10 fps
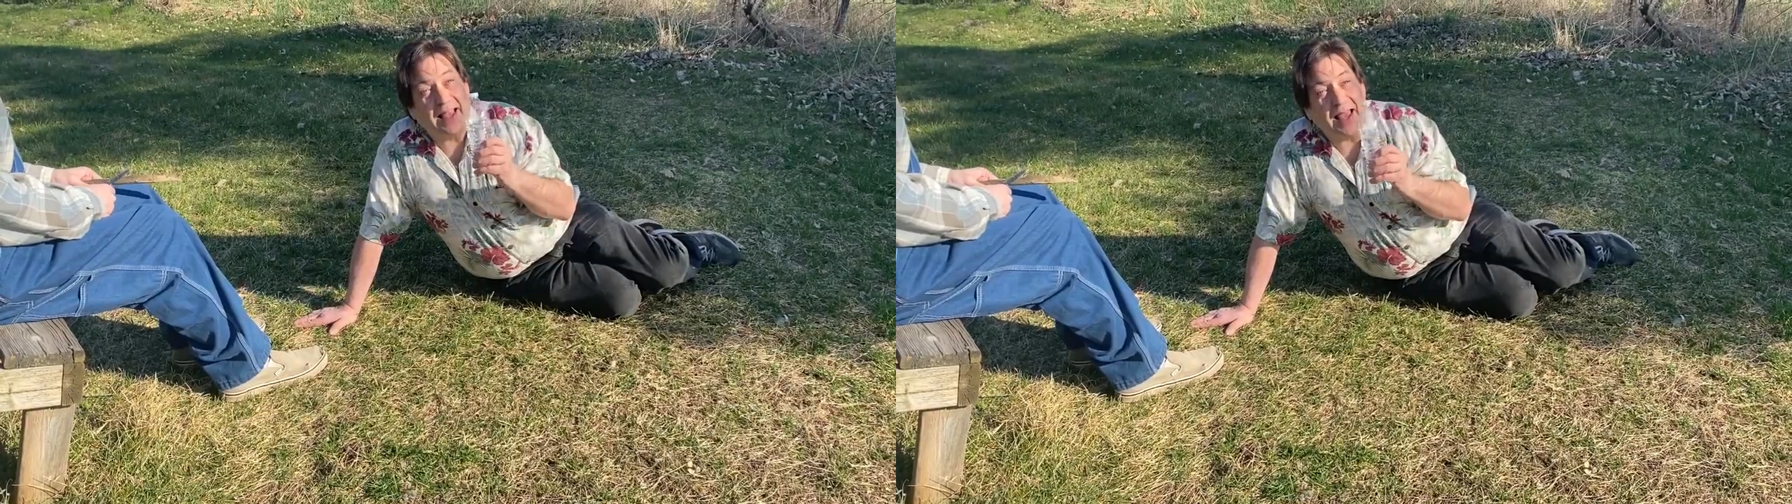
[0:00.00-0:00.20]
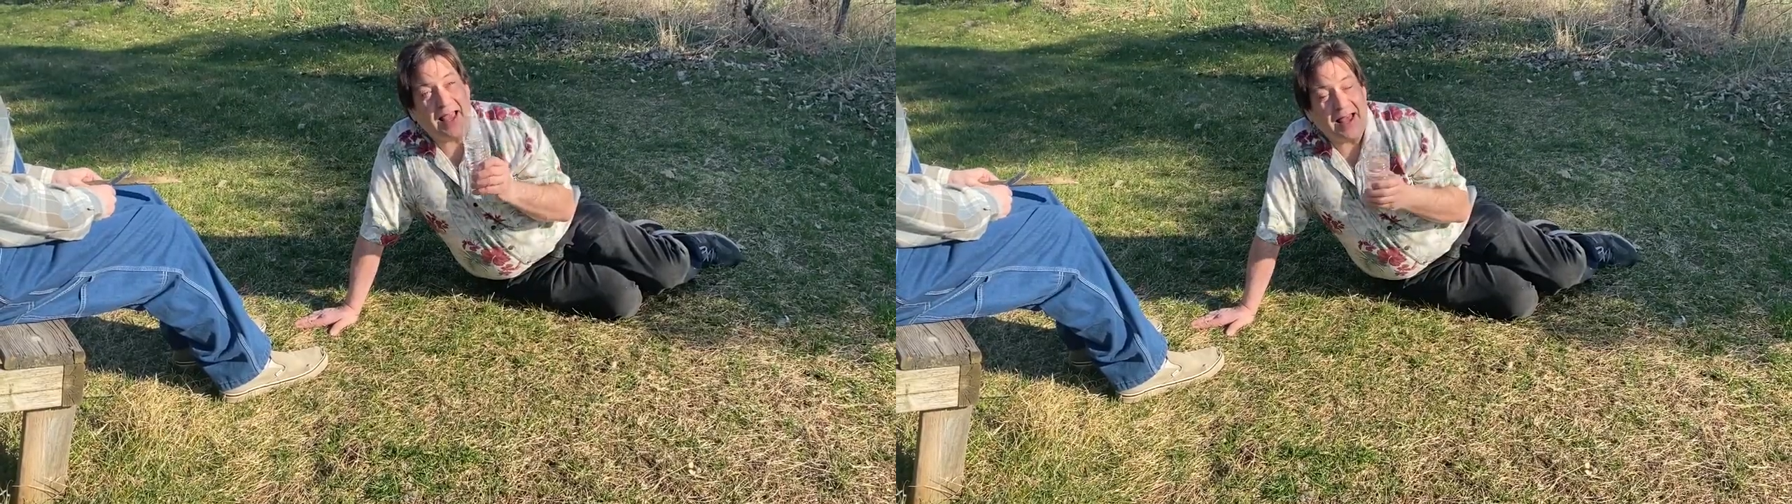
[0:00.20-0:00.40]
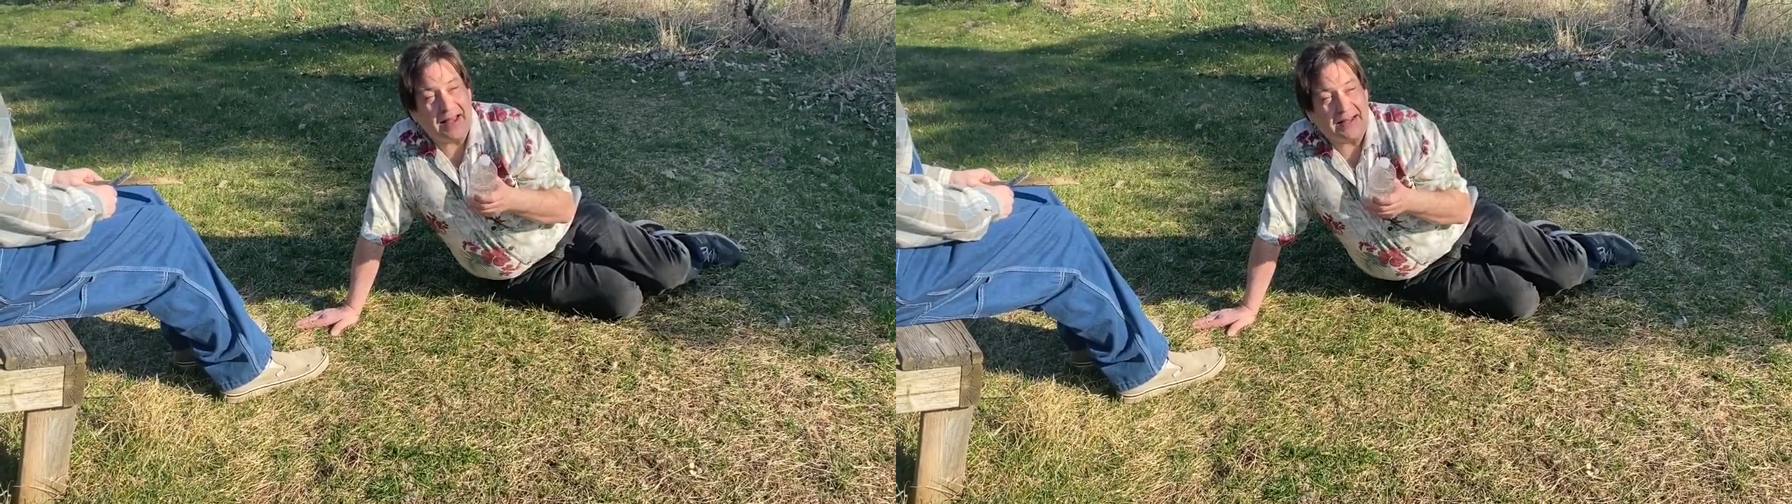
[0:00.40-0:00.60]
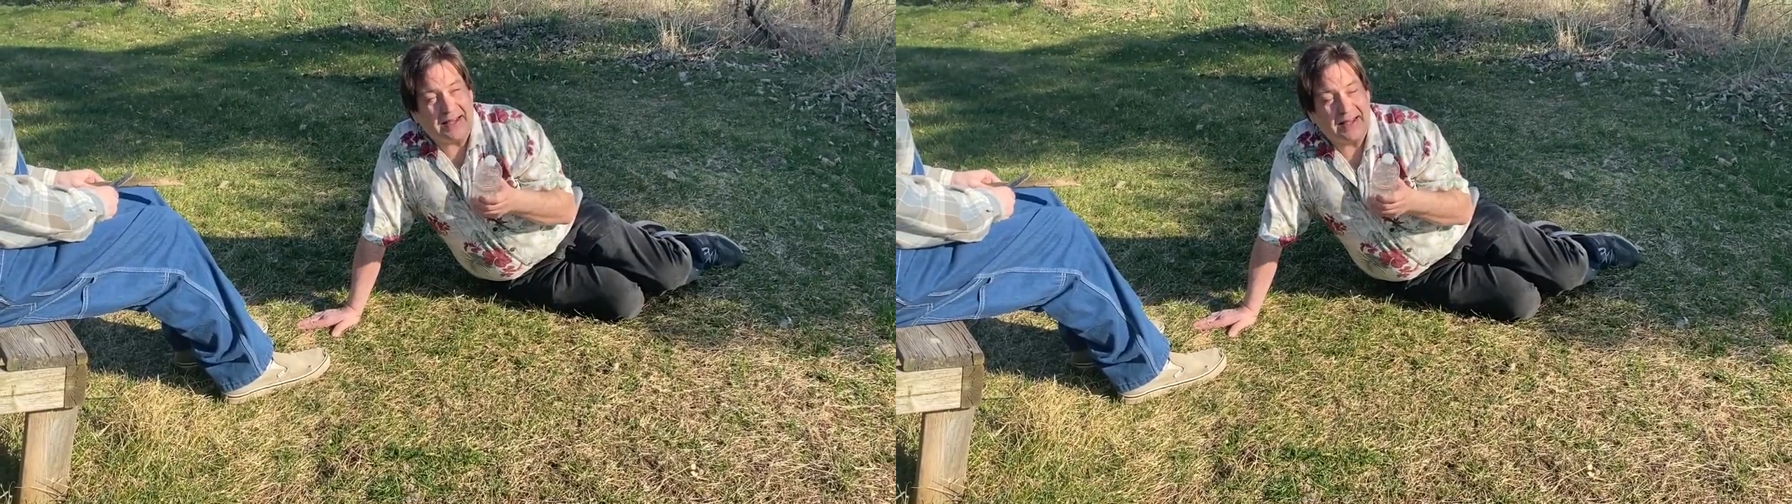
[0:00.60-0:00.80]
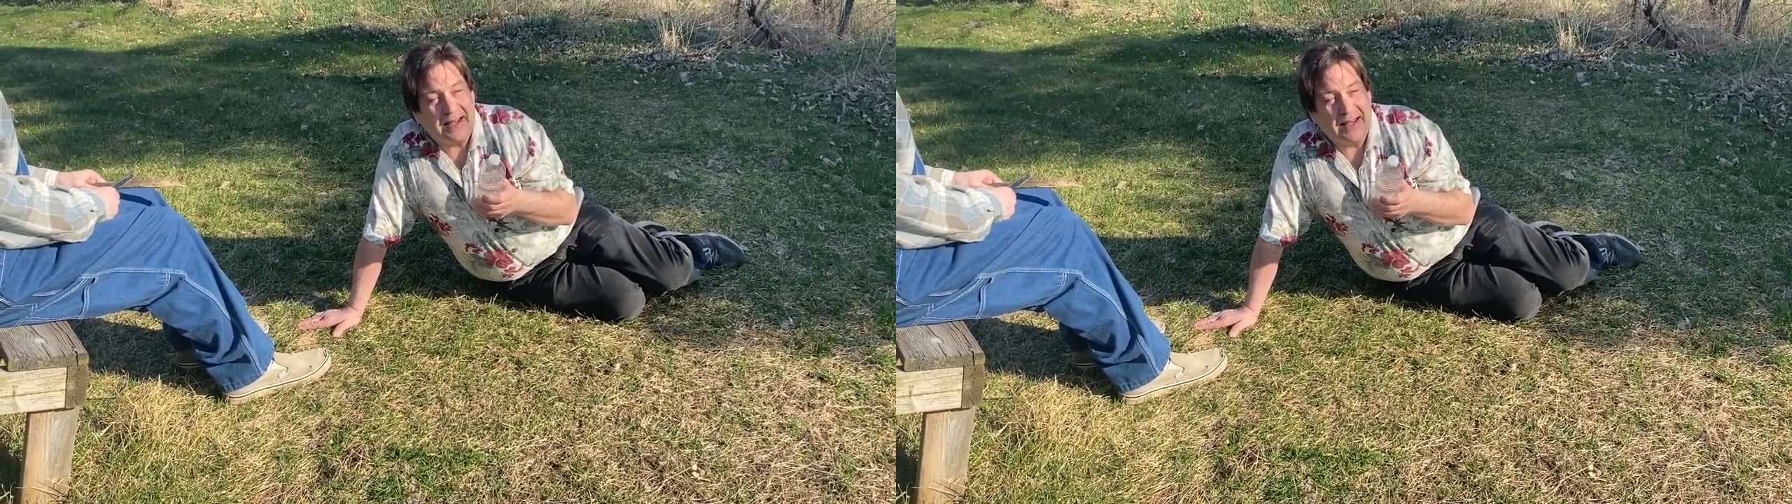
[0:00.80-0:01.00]

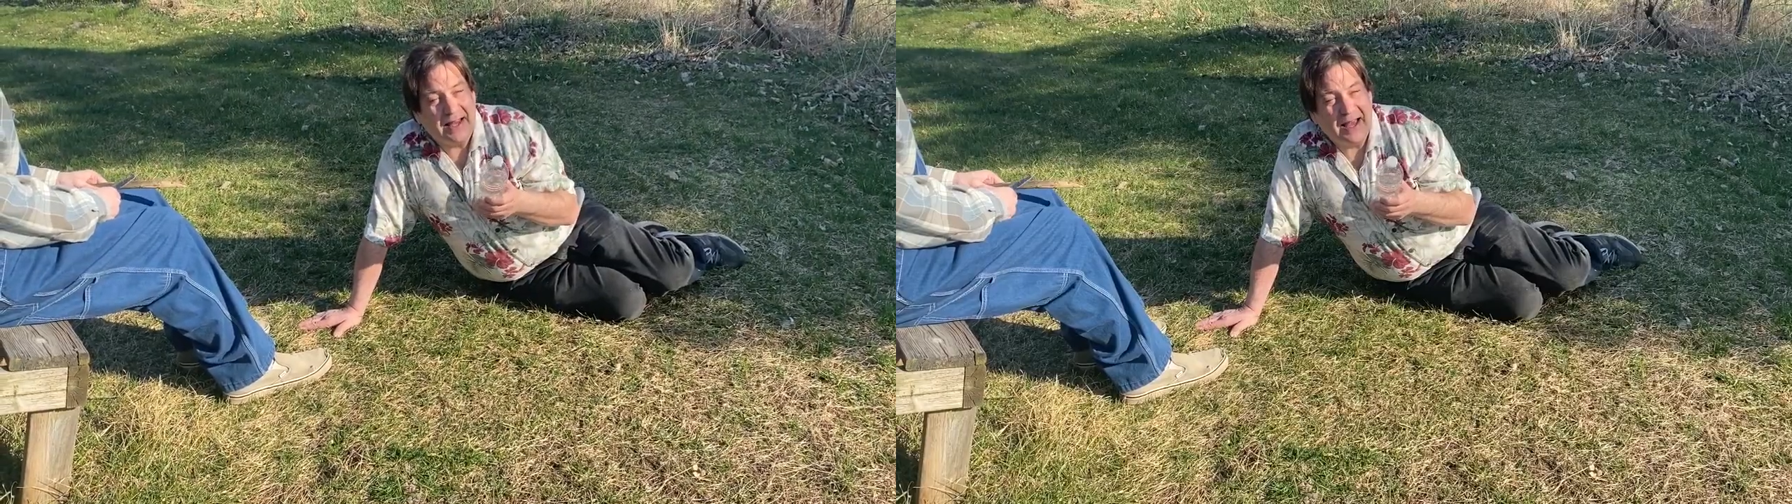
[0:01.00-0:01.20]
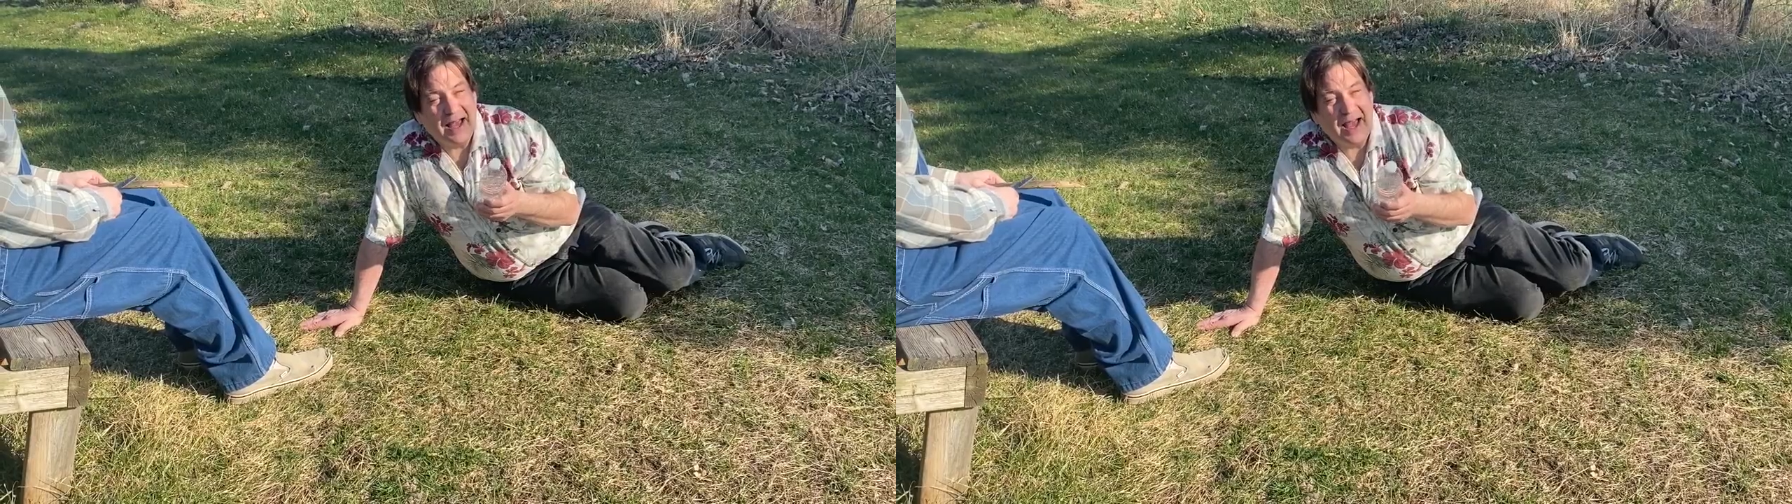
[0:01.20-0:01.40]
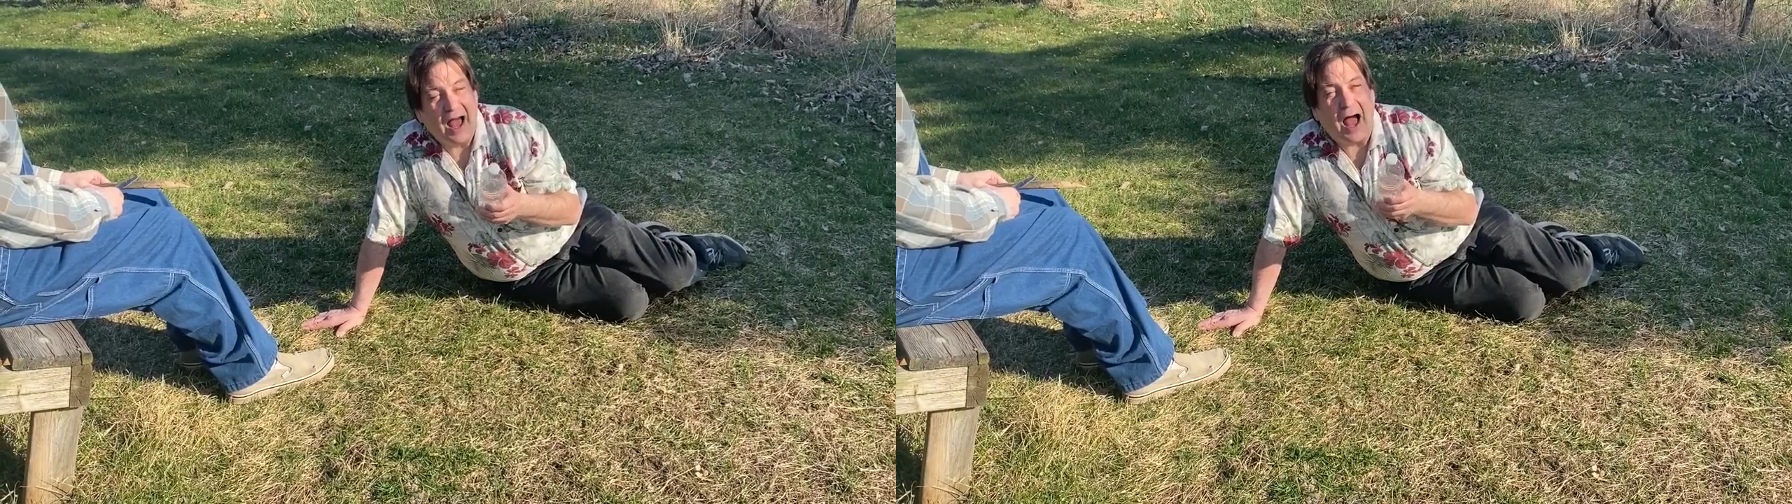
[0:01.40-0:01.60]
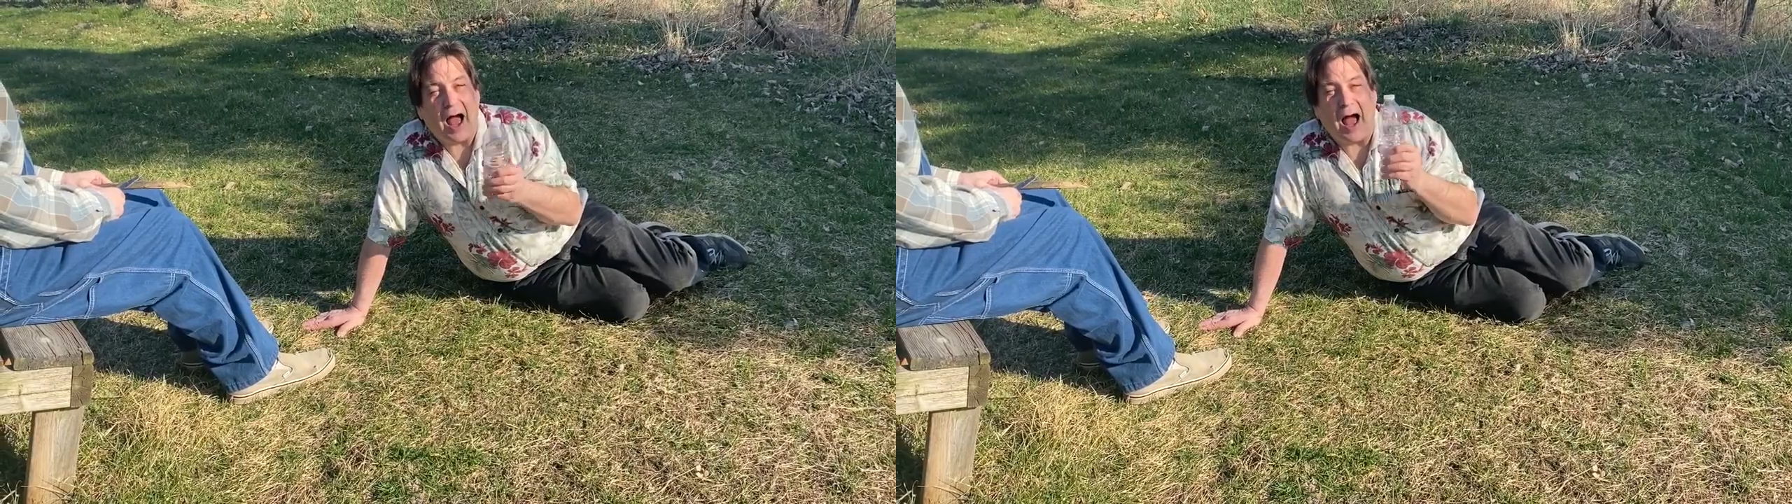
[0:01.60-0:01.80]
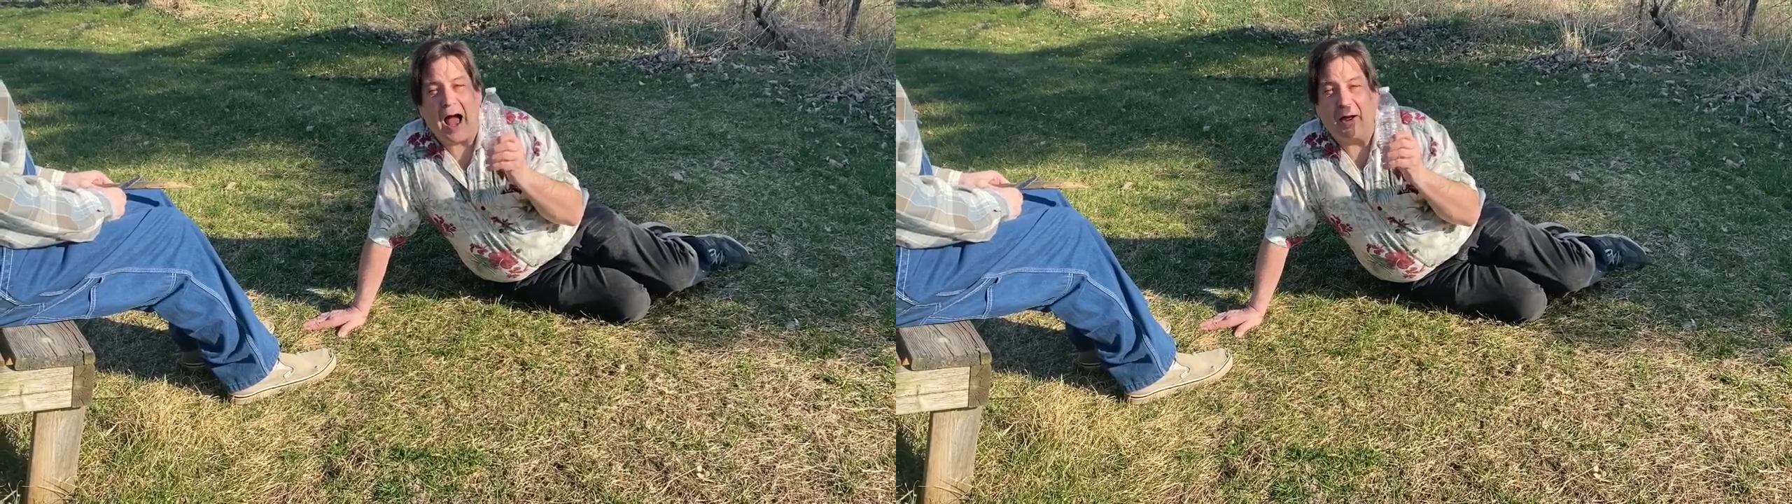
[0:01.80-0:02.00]
it.
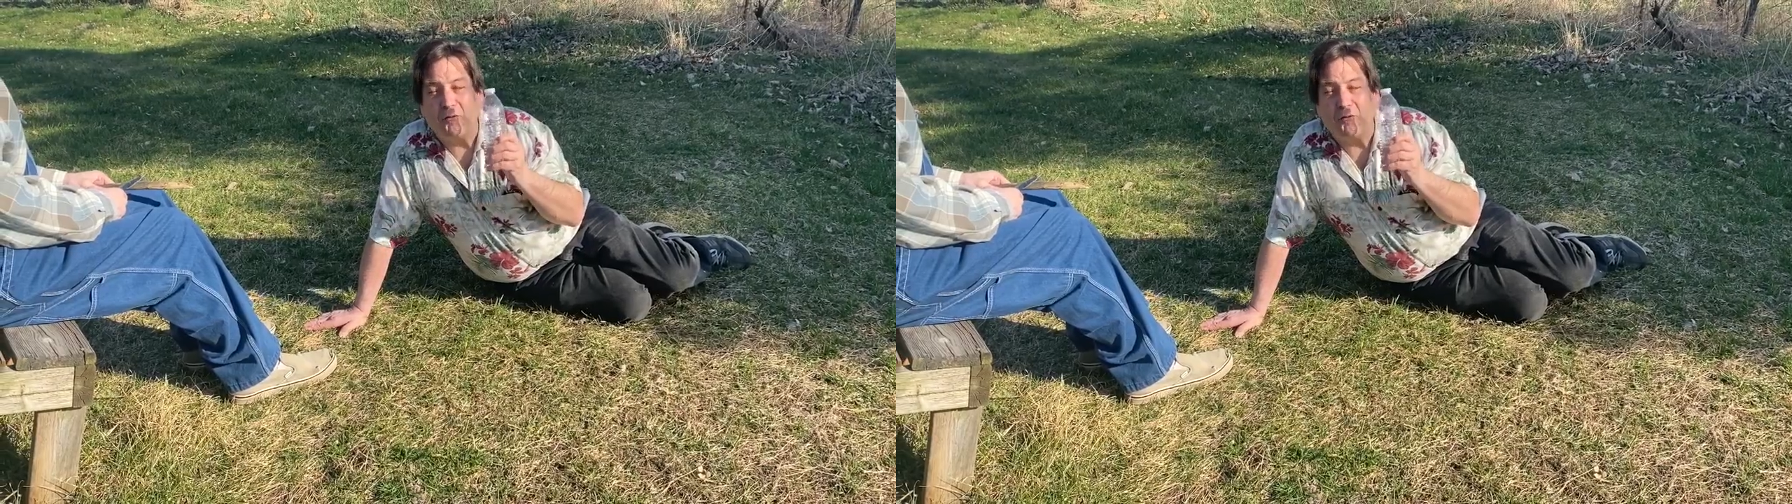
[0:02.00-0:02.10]
I